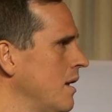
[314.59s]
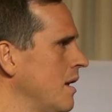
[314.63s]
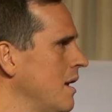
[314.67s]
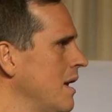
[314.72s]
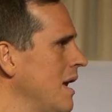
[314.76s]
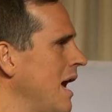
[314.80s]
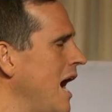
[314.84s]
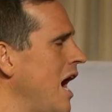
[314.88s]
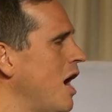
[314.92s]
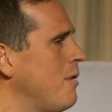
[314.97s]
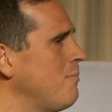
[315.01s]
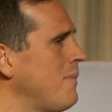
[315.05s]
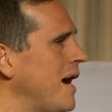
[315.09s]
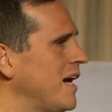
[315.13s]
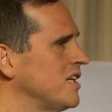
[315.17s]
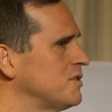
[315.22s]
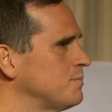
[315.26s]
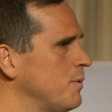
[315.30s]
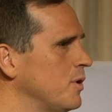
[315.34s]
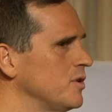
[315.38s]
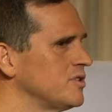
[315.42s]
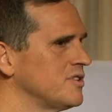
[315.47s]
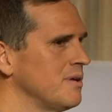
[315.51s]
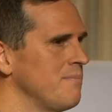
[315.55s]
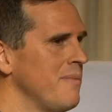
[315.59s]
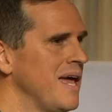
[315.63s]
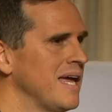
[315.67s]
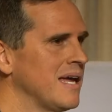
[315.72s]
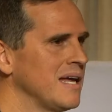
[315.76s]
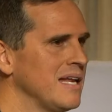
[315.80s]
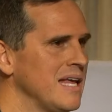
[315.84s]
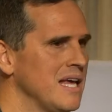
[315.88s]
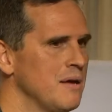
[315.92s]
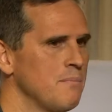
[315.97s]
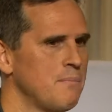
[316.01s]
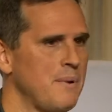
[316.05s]
How am I supposed to make an
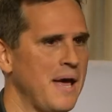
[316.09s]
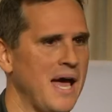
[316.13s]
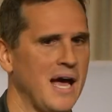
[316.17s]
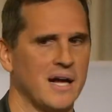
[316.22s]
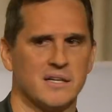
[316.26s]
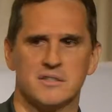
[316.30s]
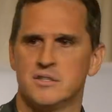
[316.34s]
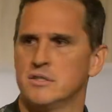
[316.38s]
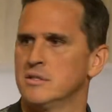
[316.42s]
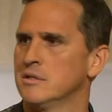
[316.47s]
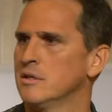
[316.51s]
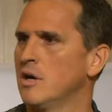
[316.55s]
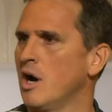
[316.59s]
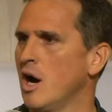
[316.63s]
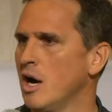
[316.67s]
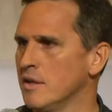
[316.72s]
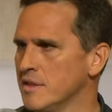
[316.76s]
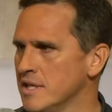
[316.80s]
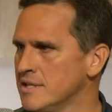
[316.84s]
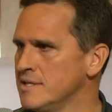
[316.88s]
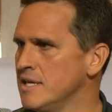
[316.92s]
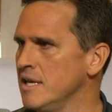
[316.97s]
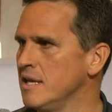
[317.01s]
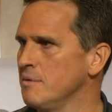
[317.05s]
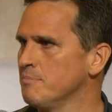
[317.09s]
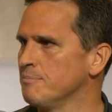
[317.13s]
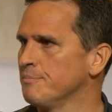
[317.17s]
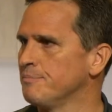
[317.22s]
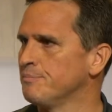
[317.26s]
impact on the team?